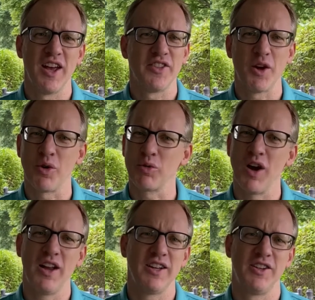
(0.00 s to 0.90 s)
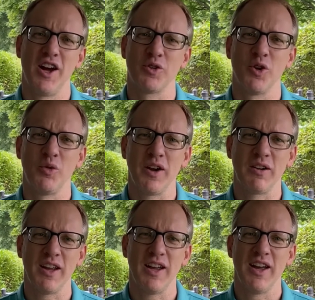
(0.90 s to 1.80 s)
They will run and not grow
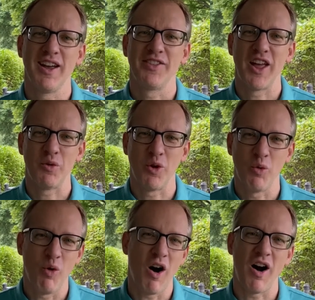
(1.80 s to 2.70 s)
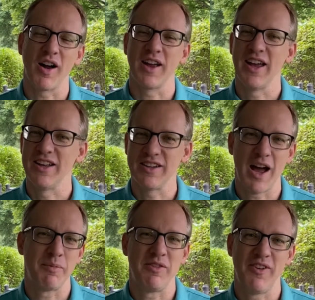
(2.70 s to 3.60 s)
weary. They will walk and
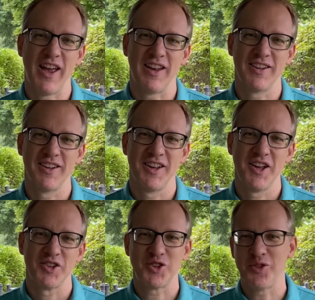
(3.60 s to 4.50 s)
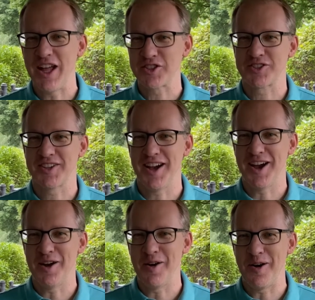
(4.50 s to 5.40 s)
not be faint. So that's
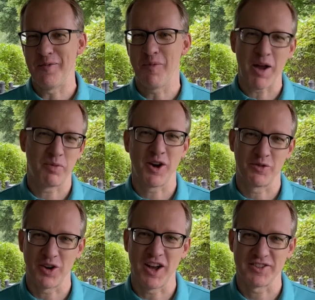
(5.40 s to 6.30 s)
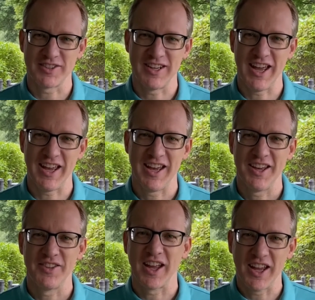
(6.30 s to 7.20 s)
uh, my prayer for us today
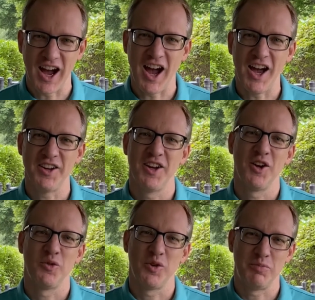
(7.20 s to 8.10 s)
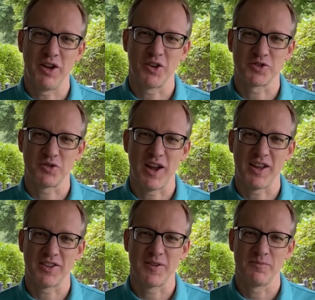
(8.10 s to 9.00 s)
that God would be our
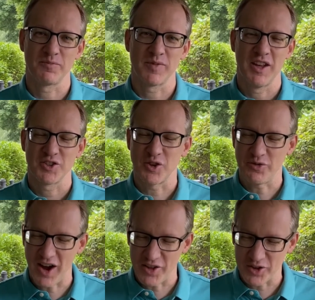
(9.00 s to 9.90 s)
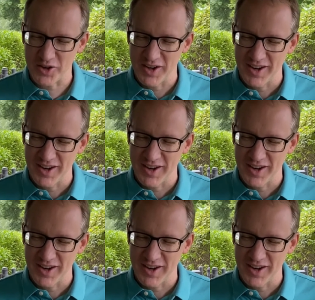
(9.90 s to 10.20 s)
strength. So, Father,